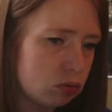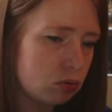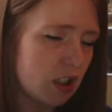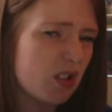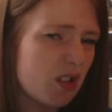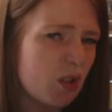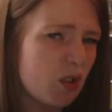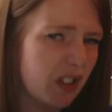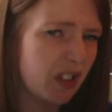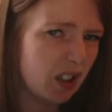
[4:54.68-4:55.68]
And it sort
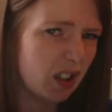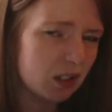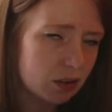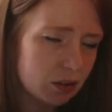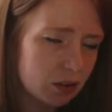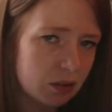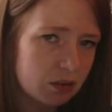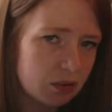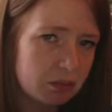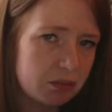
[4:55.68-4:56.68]
of killed
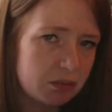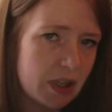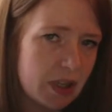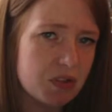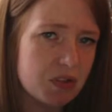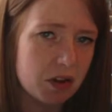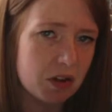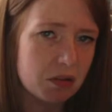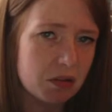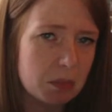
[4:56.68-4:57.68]
the
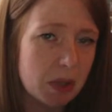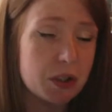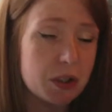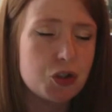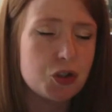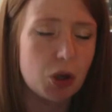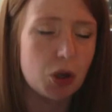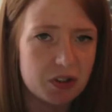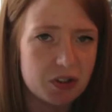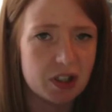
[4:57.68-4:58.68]
atmosphere and the
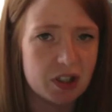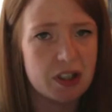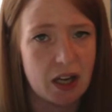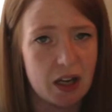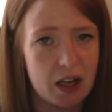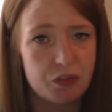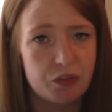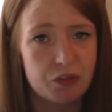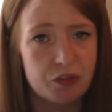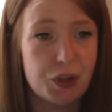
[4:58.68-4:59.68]
enjoyment that I'd had
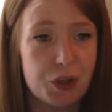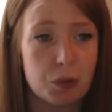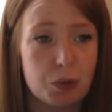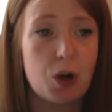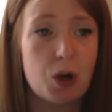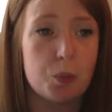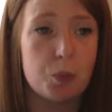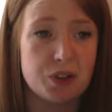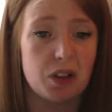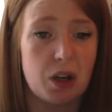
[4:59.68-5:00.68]
for the film up
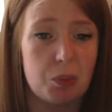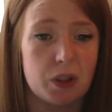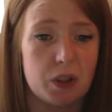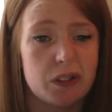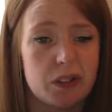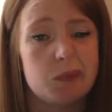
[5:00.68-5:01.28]
until that point.